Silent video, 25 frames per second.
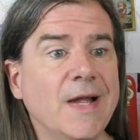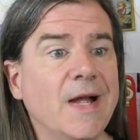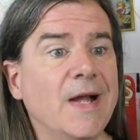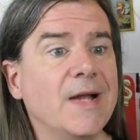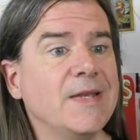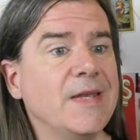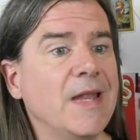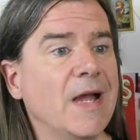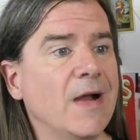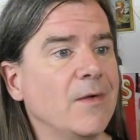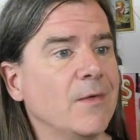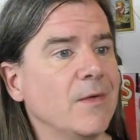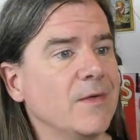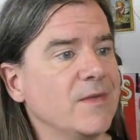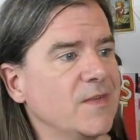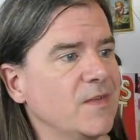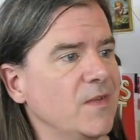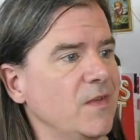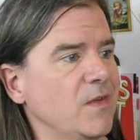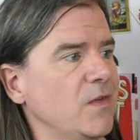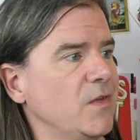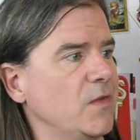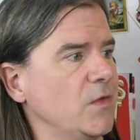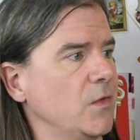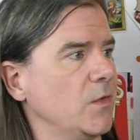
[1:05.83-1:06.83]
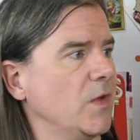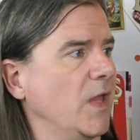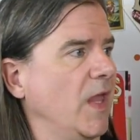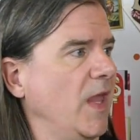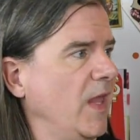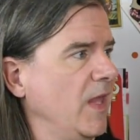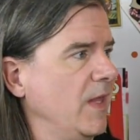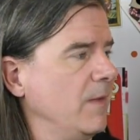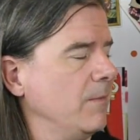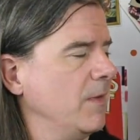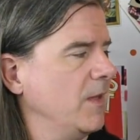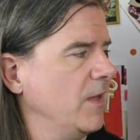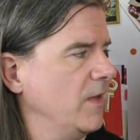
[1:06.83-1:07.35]
Yeah. Now, since you
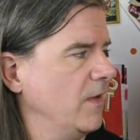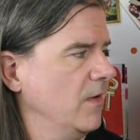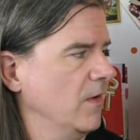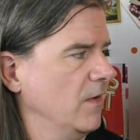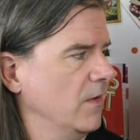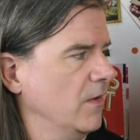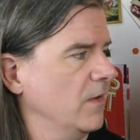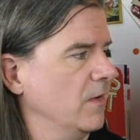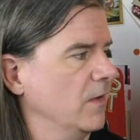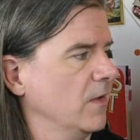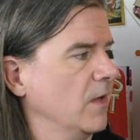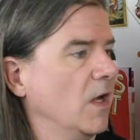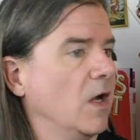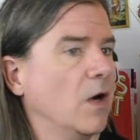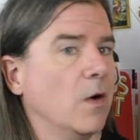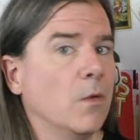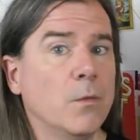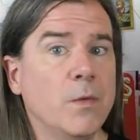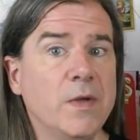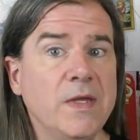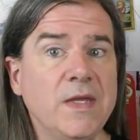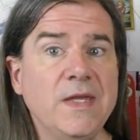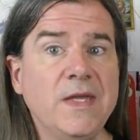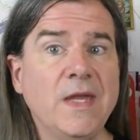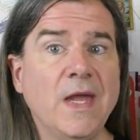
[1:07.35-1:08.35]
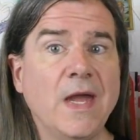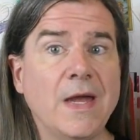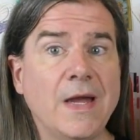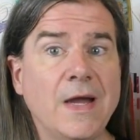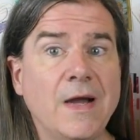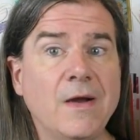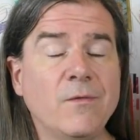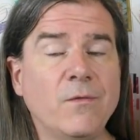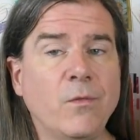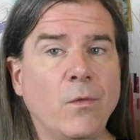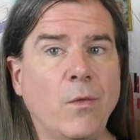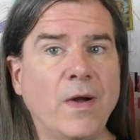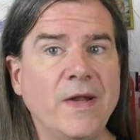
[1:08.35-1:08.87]
came here, we
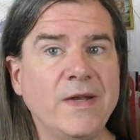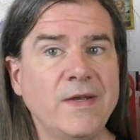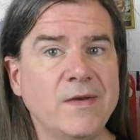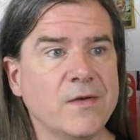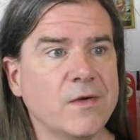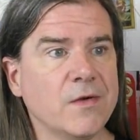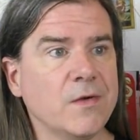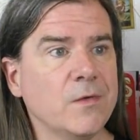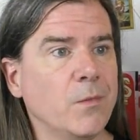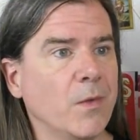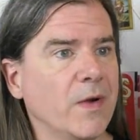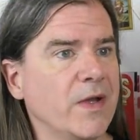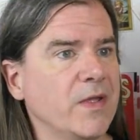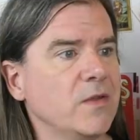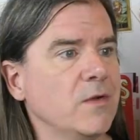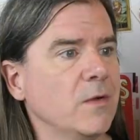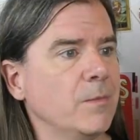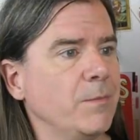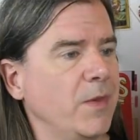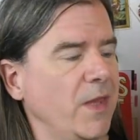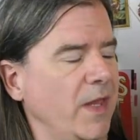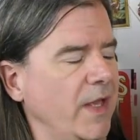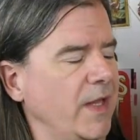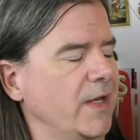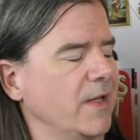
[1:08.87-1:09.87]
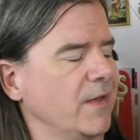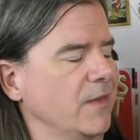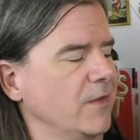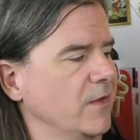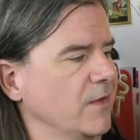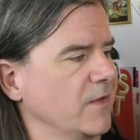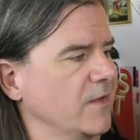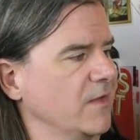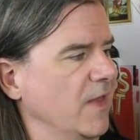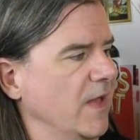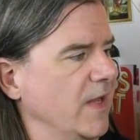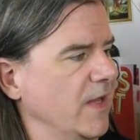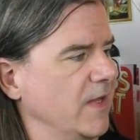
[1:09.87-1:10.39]
have wondered what your planet
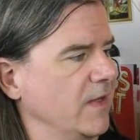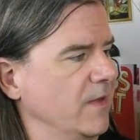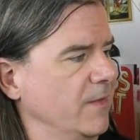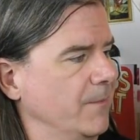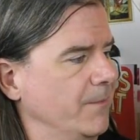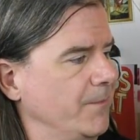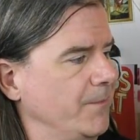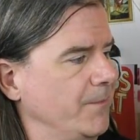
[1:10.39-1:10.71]
looks like.